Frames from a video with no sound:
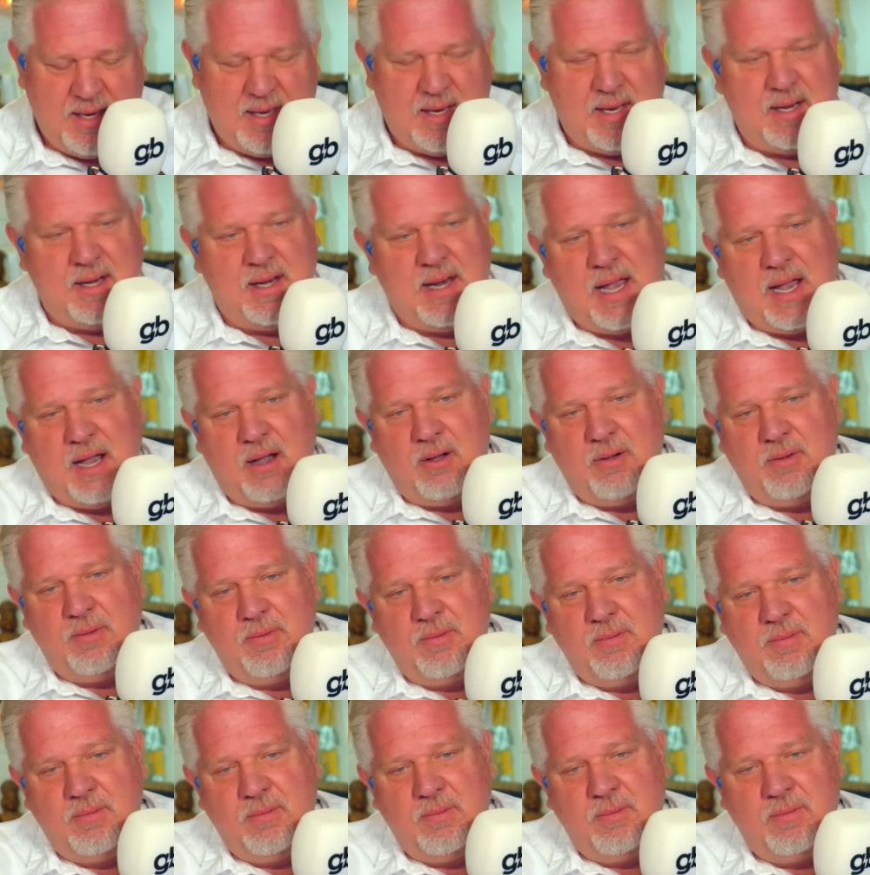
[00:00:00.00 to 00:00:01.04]
Now,
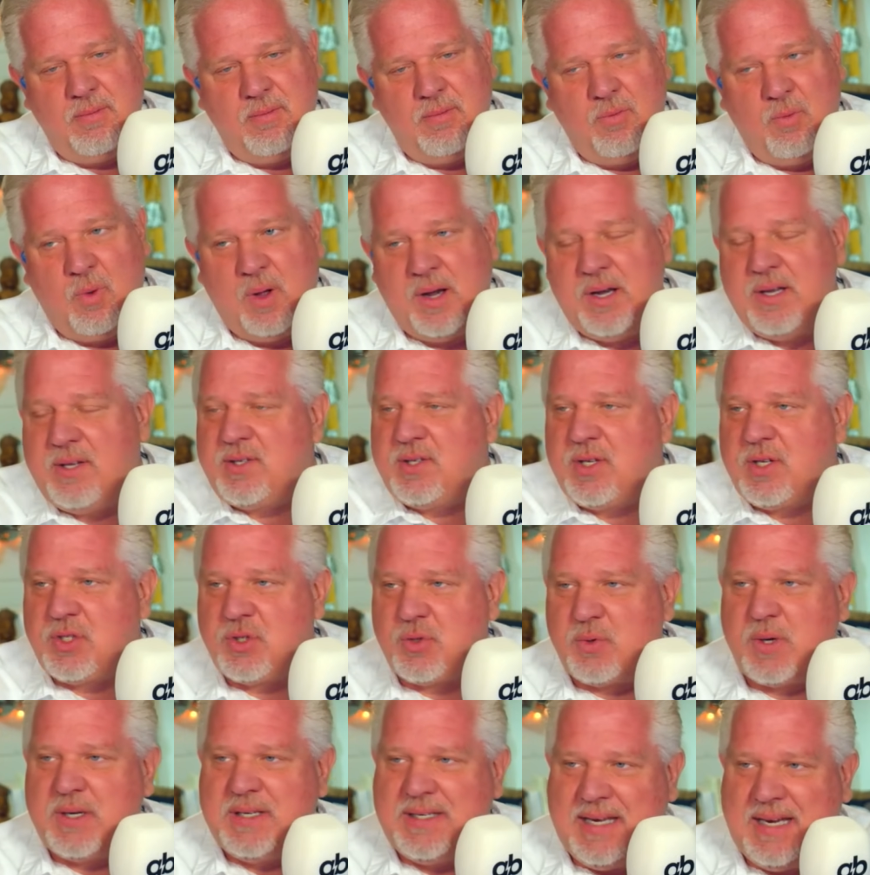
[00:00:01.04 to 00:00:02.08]
what is the
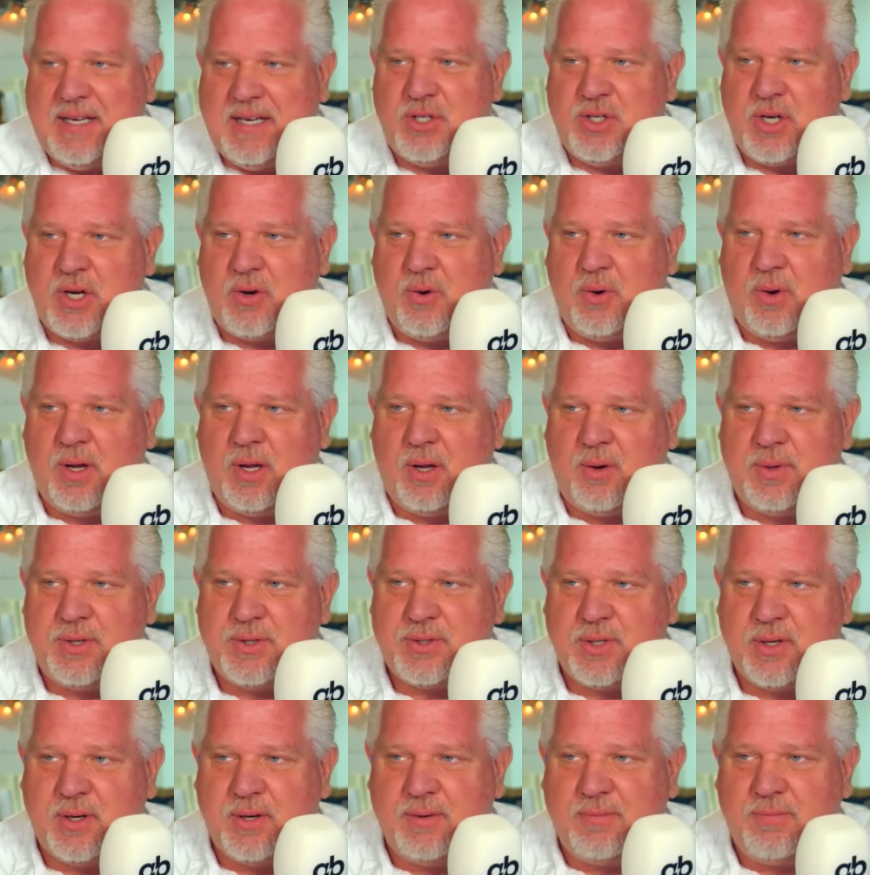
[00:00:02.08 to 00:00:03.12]
strategic oil
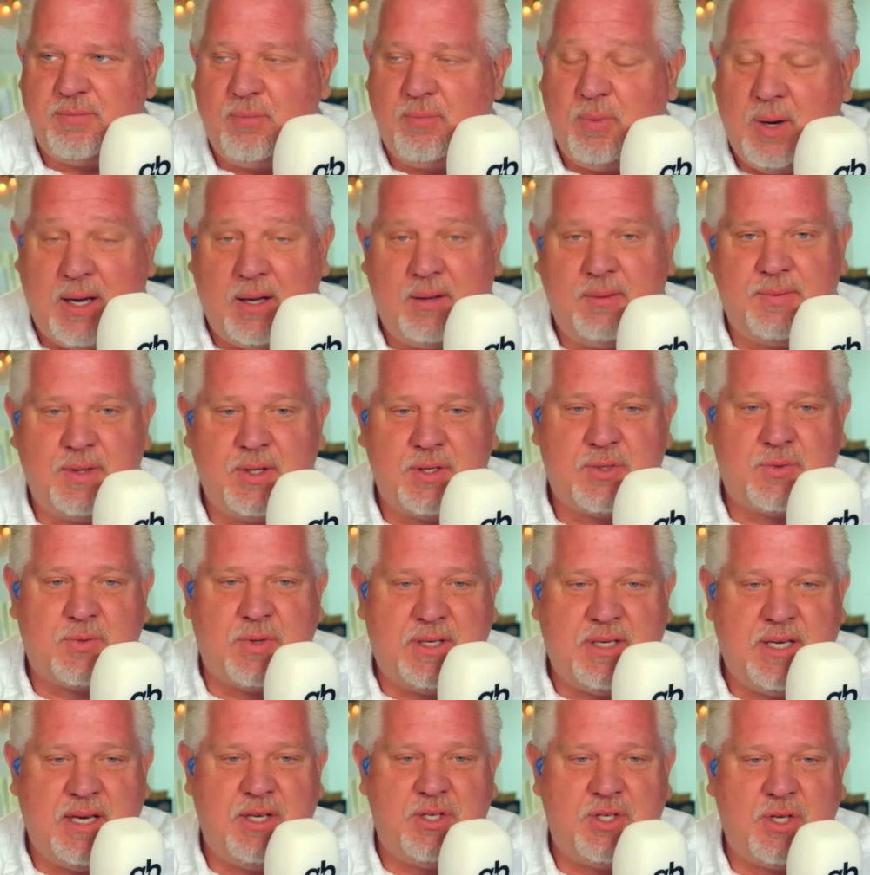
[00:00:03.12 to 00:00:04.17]
reserve? Well, the
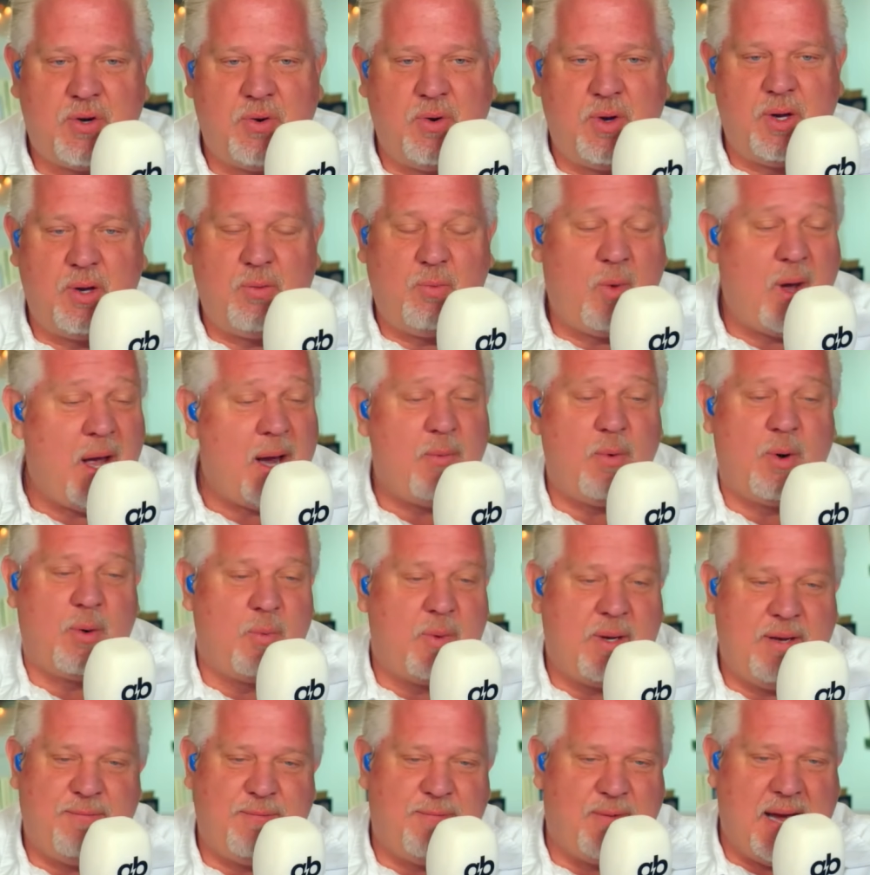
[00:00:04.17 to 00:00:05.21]
strategic oil, why were
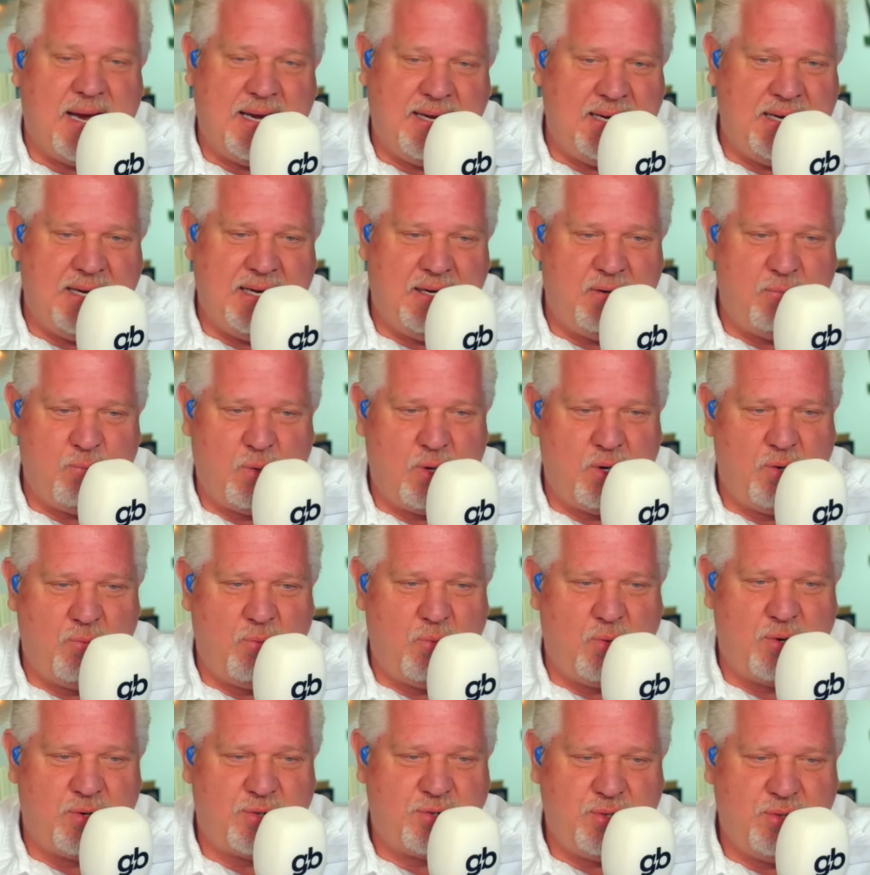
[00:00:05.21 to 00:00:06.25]
we fighting in World
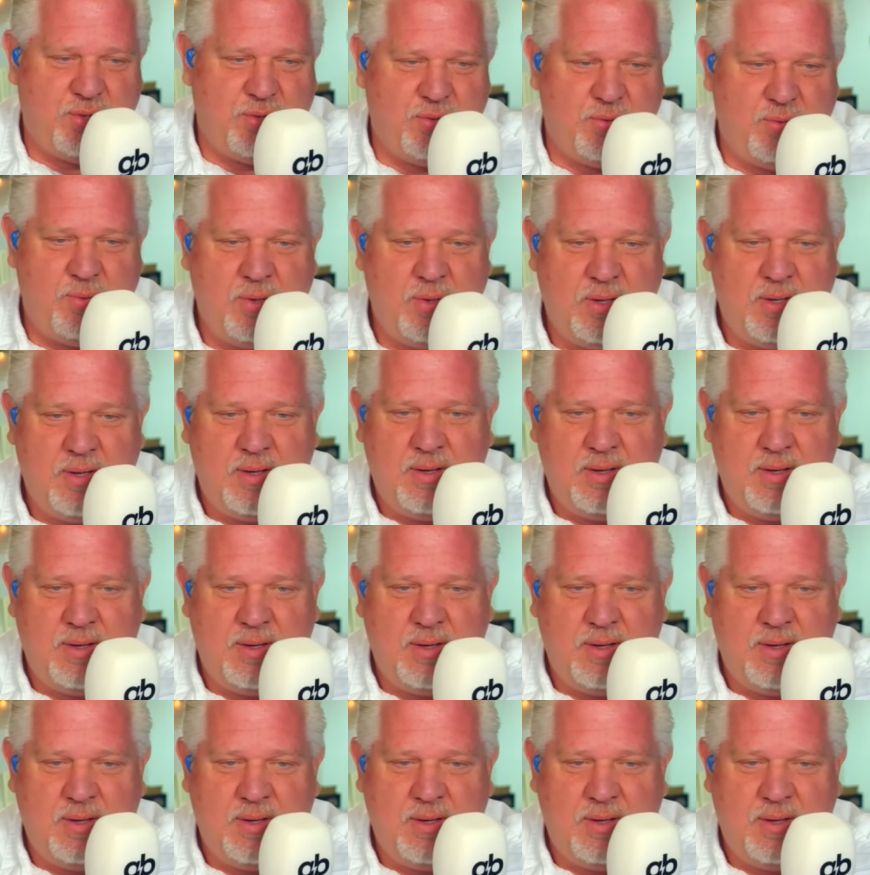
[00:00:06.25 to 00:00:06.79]
War II?